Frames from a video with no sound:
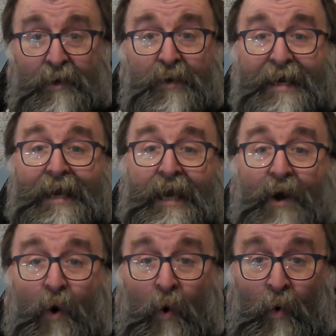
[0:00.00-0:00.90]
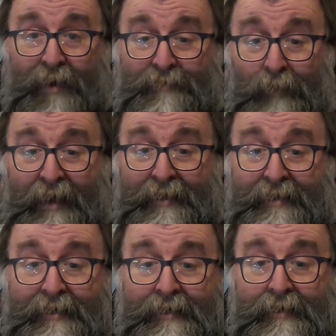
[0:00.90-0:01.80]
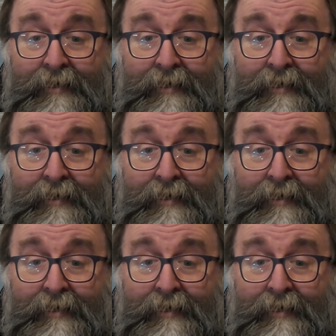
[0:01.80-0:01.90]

are nearly always blended,